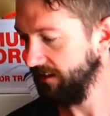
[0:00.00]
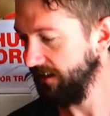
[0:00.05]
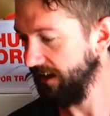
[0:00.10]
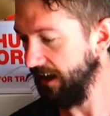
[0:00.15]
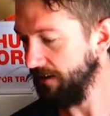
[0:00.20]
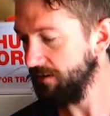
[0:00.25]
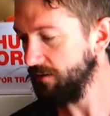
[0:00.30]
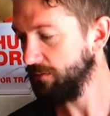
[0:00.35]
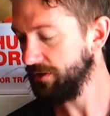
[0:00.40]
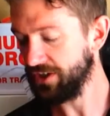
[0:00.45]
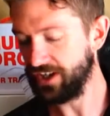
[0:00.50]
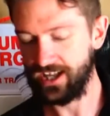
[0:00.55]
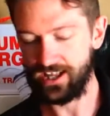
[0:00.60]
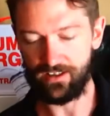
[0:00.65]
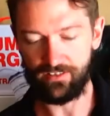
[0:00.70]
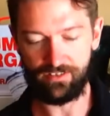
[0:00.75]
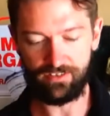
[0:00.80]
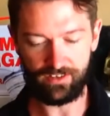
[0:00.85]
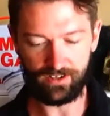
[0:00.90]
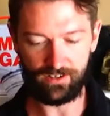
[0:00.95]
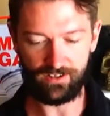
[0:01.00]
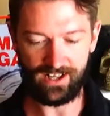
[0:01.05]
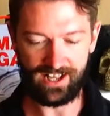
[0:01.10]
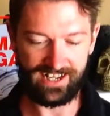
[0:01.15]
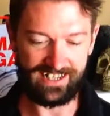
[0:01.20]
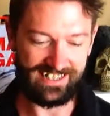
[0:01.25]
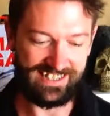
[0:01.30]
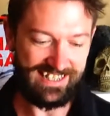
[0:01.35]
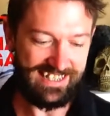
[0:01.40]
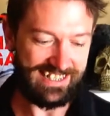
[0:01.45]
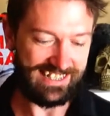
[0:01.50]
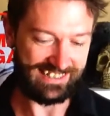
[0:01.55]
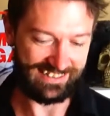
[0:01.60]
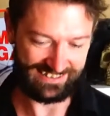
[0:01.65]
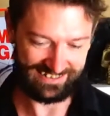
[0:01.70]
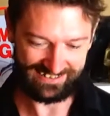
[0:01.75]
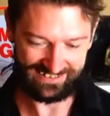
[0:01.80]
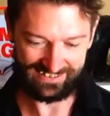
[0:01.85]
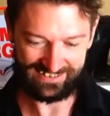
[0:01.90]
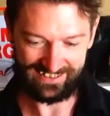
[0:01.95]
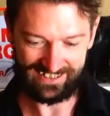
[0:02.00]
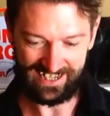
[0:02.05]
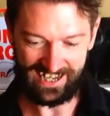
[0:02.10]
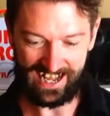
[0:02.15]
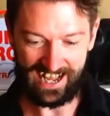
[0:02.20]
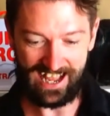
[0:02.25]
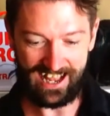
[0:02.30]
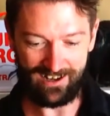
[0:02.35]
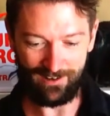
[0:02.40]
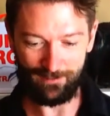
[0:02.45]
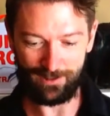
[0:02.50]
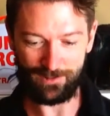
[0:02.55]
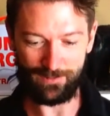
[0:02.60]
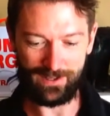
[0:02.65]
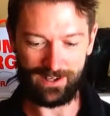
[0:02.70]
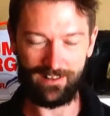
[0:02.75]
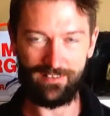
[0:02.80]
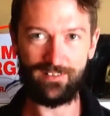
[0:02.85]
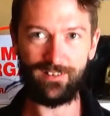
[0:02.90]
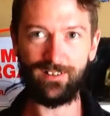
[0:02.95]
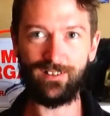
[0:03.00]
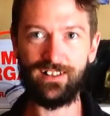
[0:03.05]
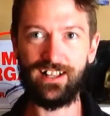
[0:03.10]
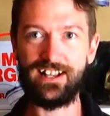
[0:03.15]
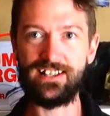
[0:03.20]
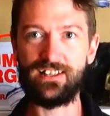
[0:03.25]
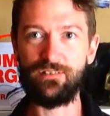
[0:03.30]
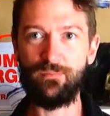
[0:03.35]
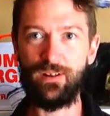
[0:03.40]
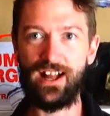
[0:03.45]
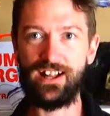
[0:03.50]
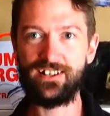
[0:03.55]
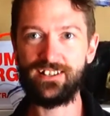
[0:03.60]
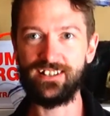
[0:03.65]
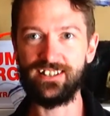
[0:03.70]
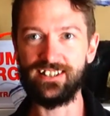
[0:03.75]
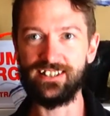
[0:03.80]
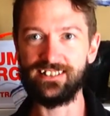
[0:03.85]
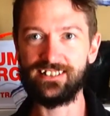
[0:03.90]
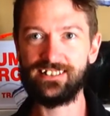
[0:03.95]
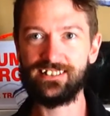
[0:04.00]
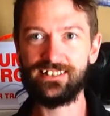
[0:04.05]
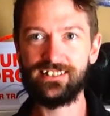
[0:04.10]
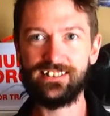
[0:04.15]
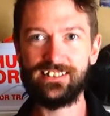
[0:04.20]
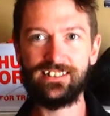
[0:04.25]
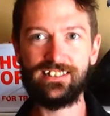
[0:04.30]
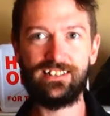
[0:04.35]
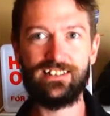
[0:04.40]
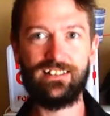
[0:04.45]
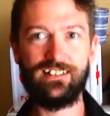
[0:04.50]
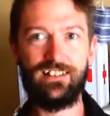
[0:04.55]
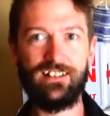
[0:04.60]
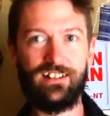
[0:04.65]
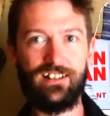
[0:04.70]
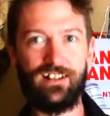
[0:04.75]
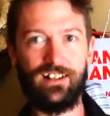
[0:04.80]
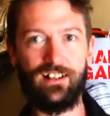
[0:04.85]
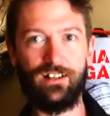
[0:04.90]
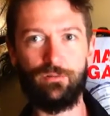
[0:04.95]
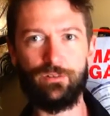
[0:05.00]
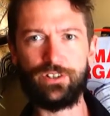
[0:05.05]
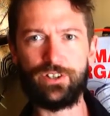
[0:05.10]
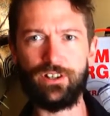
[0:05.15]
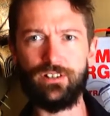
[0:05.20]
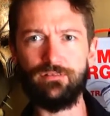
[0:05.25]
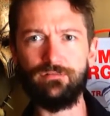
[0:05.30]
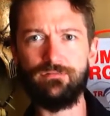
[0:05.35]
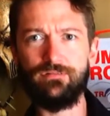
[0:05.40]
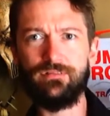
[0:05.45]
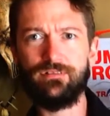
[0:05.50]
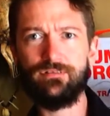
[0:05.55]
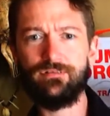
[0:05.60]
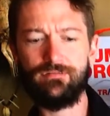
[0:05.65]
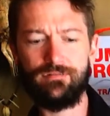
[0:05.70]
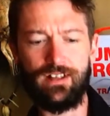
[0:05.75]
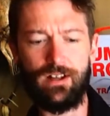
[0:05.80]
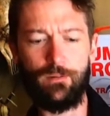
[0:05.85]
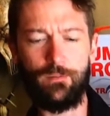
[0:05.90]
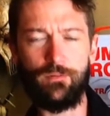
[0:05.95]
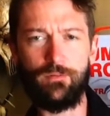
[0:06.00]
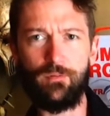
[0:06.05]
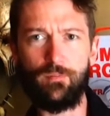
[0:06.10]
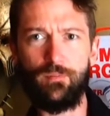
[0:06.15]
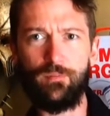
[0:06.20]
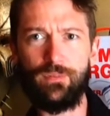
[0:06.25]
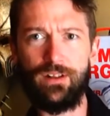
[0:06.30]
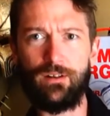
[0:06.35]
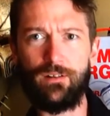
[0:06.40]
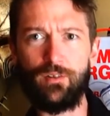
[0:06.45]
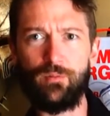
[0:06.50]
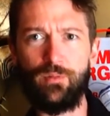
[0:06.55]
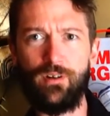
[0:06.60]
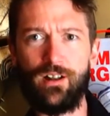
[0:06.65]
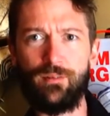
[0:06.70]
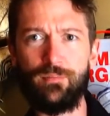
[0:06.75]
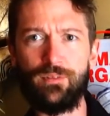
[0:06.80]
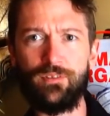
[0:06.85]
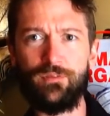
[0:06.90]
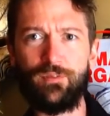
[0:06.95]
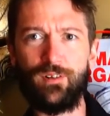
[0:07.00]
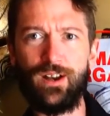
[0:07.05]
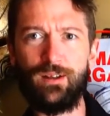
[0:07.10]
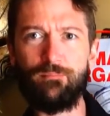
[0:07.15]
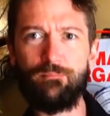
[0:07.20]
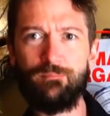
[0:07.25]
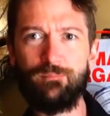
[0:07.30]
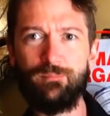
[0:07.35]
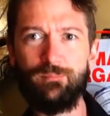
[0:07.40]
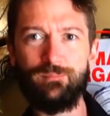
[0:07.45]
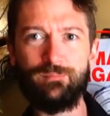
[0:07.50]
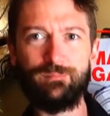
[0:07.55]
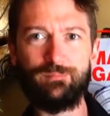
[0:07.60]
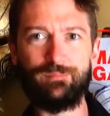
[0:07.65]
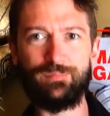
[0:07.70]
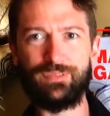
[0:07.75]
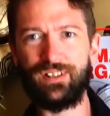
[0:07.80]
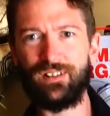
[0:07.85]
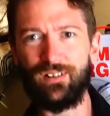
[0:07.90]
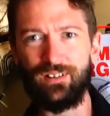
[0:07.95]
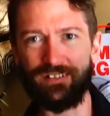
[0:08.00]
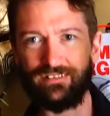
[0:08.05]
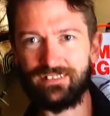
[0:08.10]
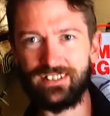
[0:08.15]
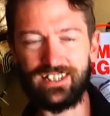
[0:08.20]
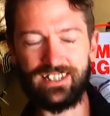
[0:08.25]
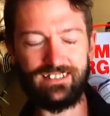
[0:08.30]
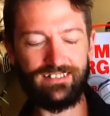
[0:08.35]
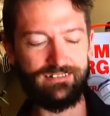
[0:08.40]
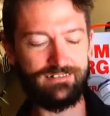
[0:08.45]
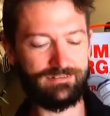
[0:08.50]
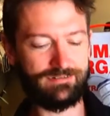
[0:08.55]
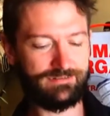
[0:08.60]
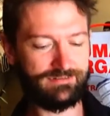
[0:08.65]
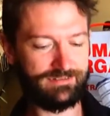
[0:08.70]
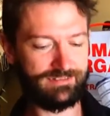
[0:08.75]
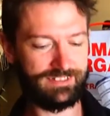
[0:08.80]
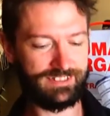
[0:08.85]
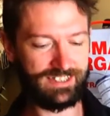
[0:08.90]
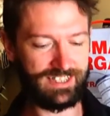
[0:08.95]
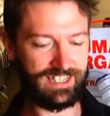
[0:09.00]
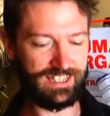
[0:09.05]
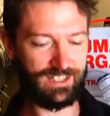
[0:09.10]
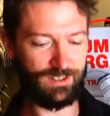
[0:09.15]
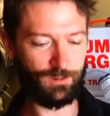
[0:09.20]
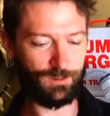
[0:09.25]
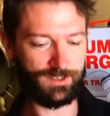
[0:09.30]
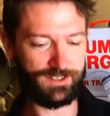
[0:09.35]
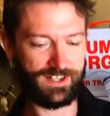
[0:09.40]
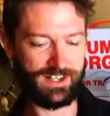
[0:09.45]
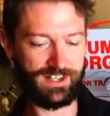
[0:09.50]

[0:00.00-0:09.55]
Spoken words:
Now I wish I had a third idea, and I wish we had a third glass that matched these, which are out of the bottom of the frame, but they're in tiki holders